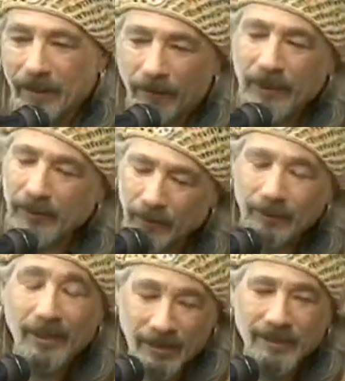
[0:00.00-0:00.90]
already knew
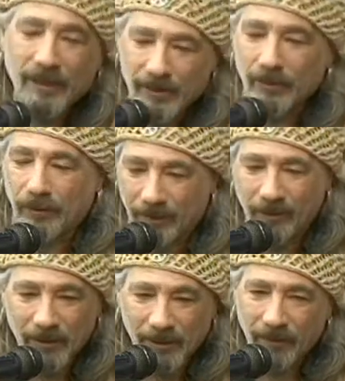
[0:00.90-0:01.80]
because they saw them
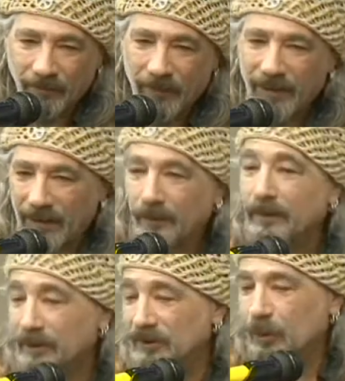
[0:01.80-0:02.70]
on TV and they were
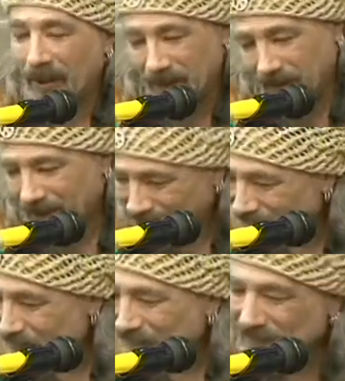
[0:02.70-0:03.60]
just waiting
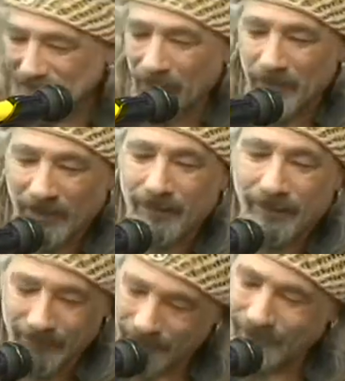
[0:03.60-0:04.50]
until they saw me
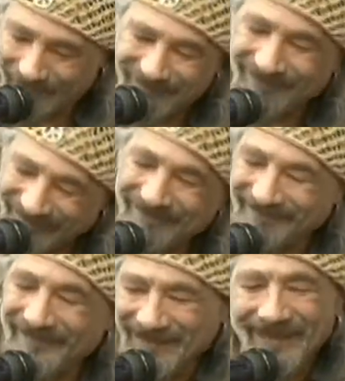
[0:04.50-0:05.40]
to,
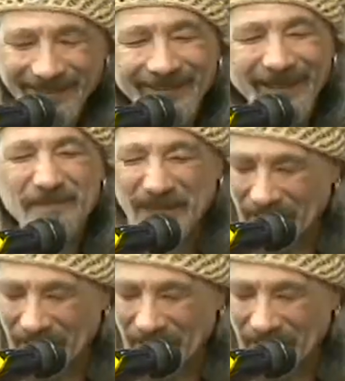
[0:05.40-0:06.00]
to let me